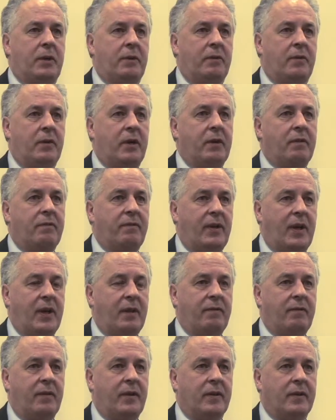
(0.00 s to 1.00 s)
3 or 5
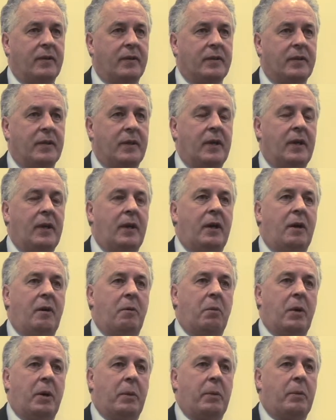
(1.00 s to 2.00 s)
funds,
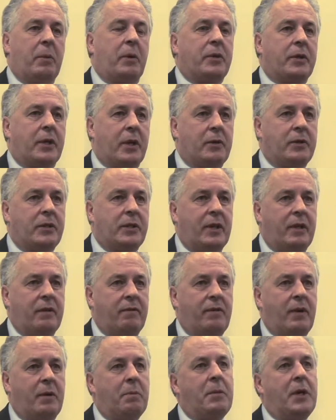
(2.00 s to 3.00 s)
where we want to go and see the
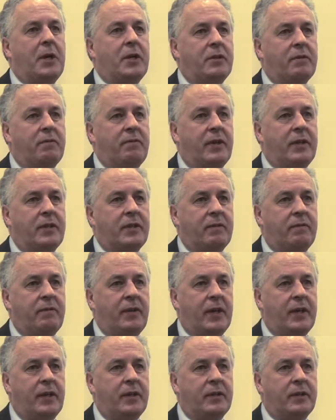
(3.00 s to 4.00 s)
fund manager face to
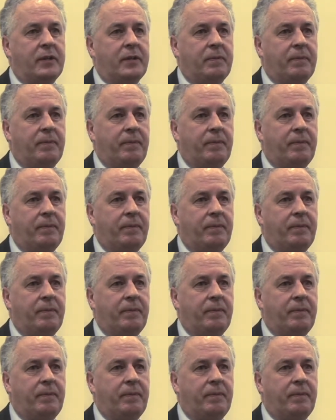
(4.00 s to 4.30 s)
face.